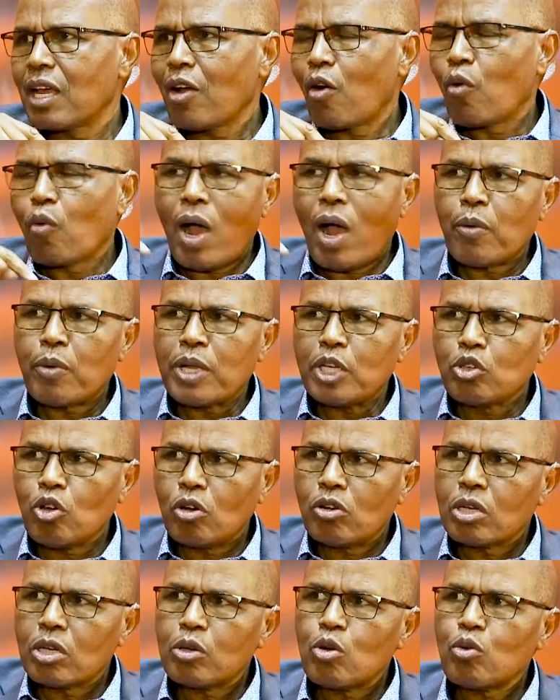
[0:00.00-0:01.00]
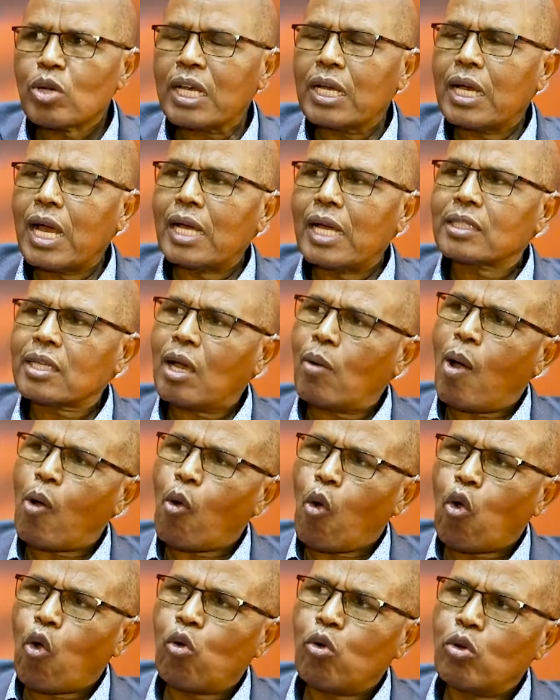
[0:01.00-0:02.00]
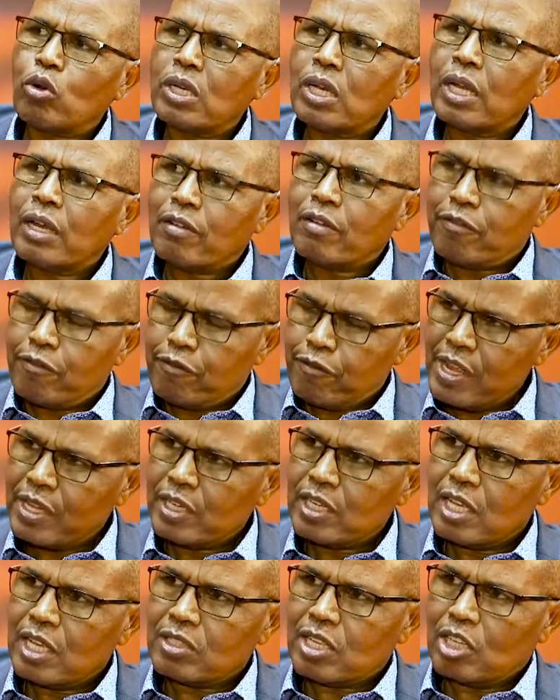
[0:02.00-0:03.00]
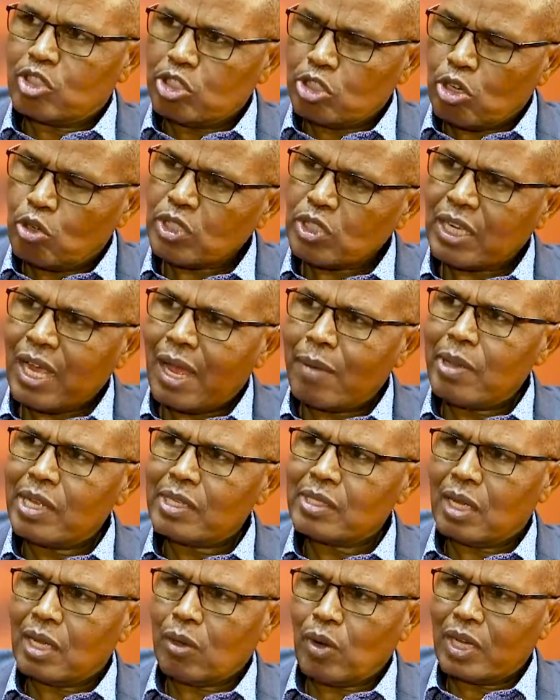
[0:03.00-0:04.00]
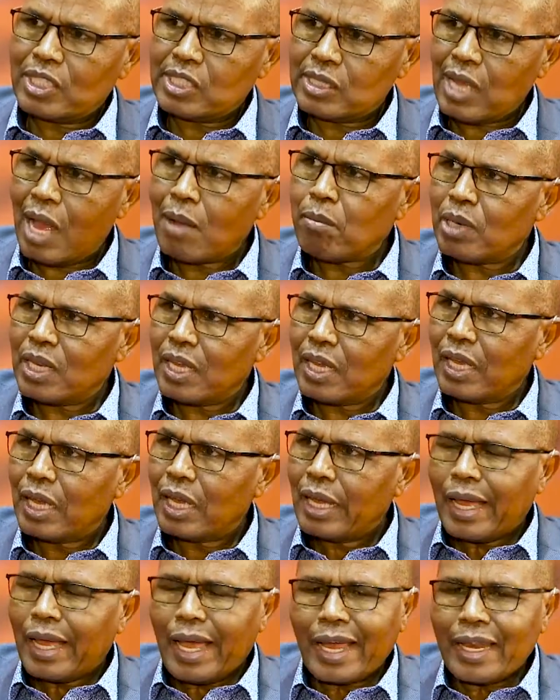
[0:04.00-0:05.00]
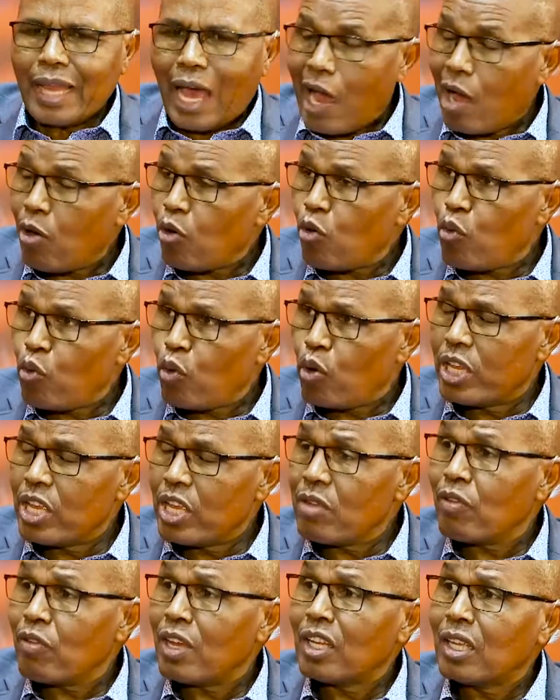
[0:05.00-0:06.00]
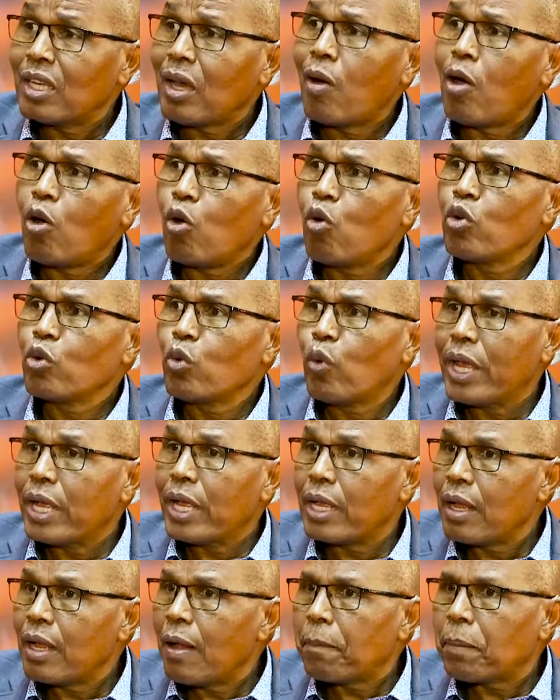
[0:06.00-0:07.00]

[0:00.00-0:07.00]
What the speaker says: While we don't look at our own failures and shortcomings and our stumbling, and how even in our own way,